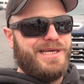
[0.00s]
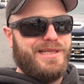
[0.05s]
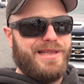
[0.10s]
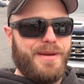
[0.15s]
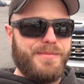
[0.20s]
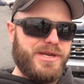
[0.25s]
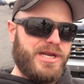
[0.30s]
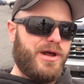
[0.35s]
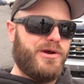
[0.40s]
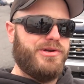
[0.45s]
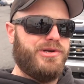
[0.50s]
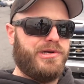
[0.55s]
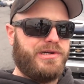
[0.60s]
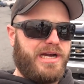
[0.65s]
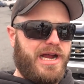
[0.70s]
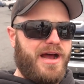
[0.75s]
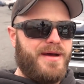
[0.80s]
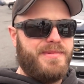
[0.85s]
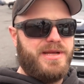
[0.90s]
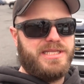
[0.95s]
let me know your
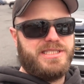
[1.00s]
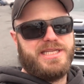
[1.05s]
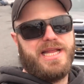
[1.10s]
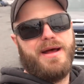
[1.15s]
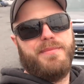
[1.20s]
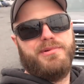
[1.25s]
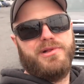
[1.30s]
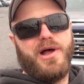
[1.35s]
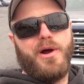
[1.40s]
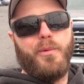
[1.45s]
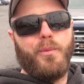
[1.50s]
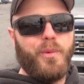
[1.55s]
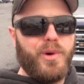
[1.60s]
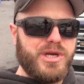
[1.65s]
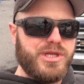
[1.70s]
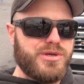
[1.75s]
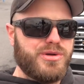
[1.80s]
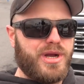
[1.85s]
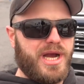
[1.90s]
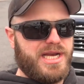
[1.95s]
comments down below. What
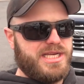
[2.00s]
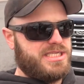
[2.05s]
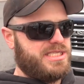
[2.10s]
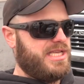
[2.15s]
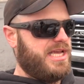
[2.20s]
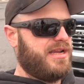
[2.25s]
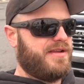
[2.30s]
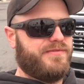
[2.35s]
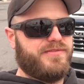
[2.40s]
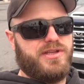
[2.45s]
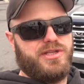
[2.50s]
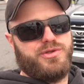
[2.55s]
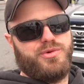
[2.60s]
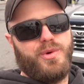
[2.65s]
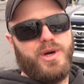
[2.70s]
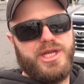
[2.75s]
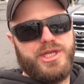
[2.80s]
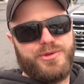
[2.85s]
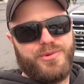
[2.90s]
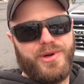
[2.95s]
do you guys think of the
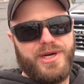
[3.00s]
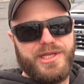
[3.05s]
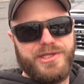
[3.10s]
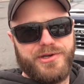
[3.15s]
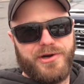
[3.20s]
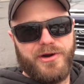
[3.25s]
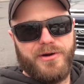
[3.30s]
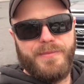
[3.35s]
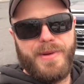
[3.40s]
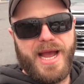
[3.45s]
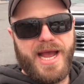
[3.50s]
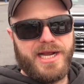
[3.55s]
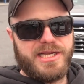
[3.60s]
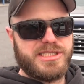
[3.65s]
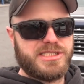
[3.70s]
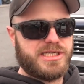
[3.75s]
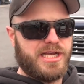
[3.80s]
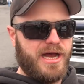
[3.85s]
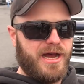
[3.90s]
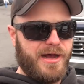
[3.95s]
2020
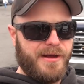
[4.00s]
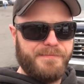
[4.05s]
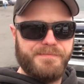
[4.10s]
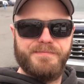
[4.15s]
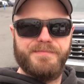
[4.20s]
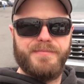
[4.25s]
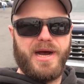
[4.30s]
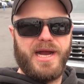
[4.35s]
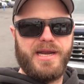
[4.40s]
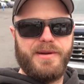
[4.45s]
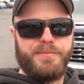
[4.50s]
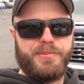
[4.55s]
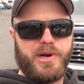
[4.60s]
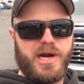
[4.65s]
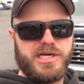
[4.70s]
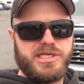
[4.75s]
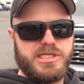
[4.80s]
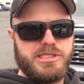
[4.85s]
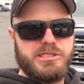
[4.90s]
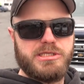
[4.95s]
Duramax? My
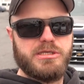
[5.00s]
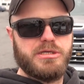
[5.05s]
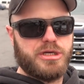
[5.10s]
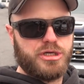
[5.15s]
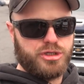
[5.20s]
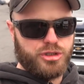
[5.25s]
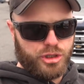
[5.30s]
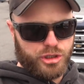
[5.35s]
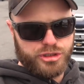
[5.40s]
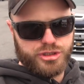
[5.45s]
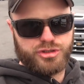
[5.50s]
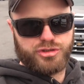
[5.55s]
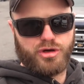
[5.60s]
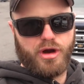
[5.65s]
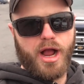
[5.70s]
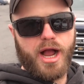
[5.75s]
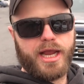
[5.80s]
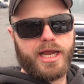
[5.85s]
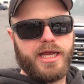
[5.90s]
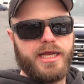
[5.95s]
impressions, good
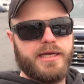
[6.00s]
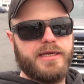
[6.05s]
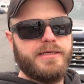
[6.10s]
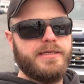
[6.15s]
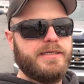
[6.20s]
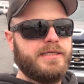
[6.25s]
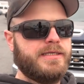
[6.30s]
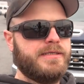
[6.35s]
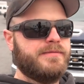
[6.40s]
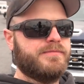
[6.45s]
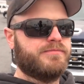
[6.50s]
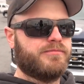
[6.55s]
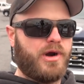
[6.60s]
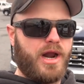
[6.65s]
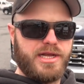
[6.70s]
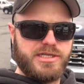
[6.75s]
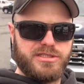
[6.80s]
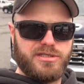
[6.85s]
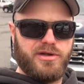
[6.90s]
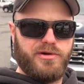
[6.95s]
truck.
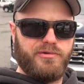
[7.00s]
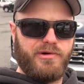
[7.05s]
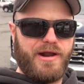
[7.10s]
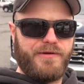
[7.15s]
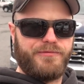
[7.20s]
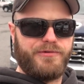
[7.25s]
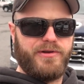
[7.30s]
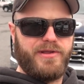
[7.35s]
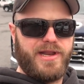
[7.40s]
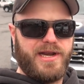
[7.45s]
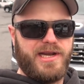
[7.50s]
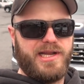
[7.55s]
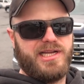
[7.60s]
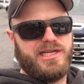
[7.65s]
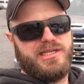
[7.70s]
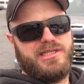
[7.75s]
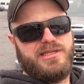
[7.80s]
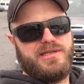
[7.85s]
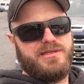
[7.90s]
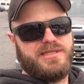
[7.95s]
Rides a little rougher than I
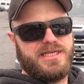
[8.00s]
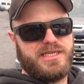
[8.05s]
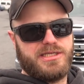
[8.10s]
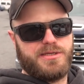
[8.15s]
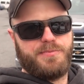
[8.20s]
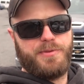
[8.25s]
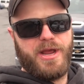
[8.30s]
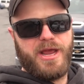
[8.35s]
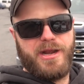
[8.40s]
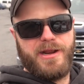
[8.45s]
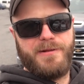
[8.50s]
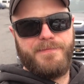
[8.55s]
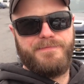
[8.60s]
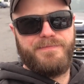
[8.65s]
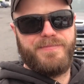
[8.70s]
anticipated,